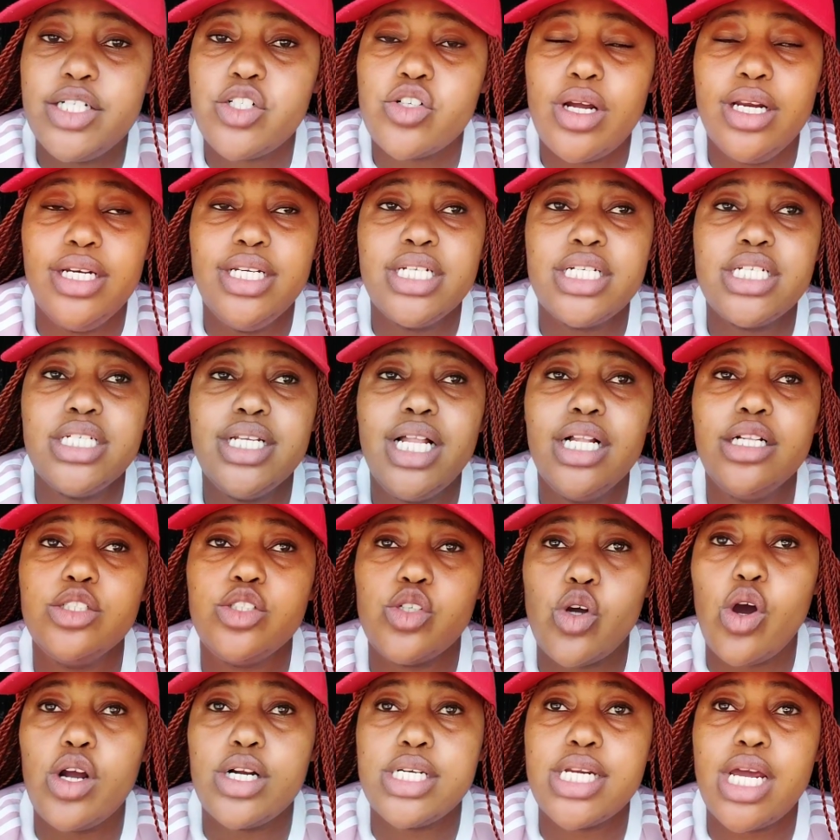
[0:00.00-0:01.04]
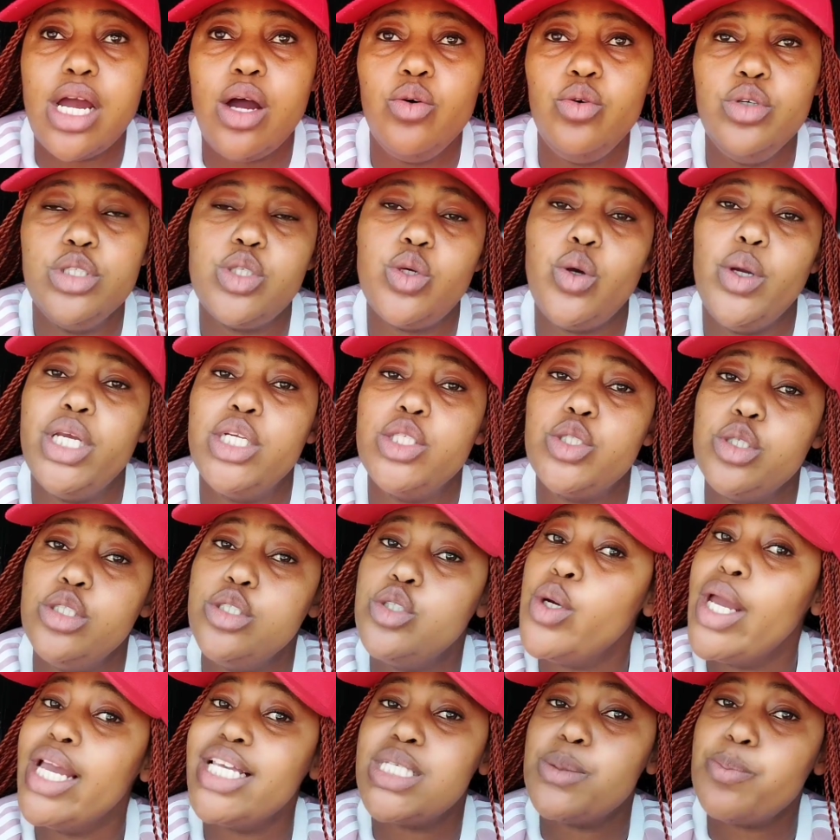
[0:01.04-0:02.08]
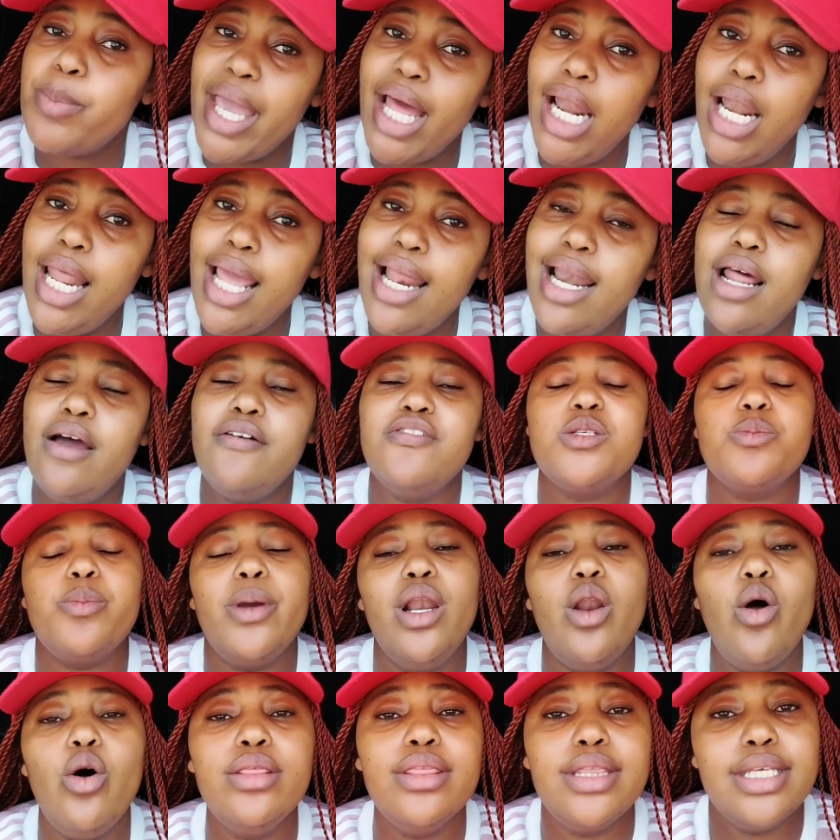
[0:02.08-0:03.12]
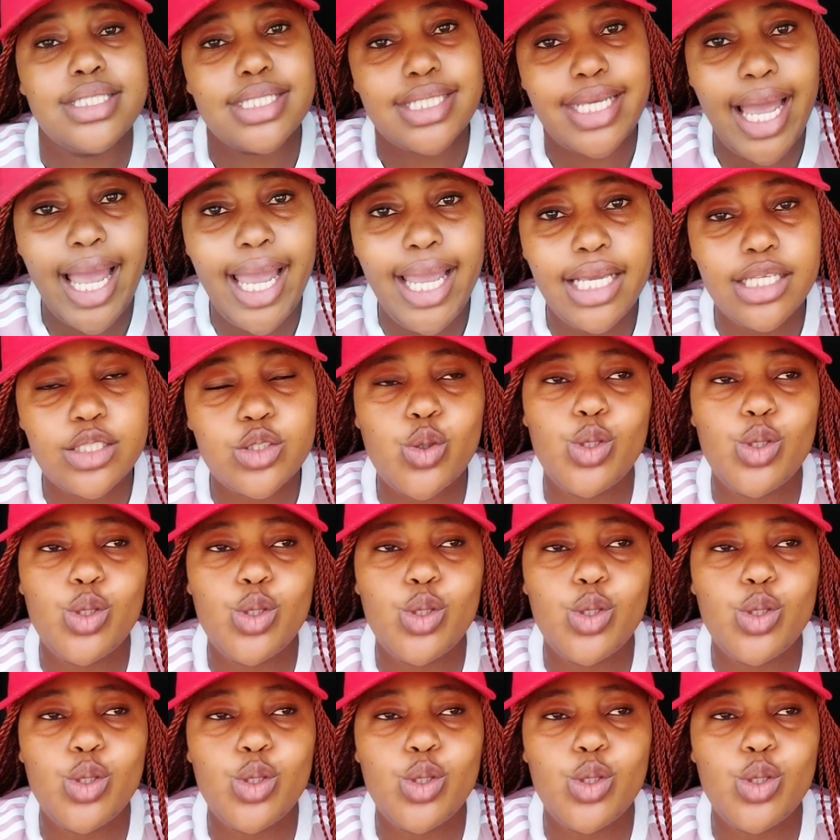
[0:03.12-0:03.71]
a traditional doctor who's going to do a spell, a love spell on this guy.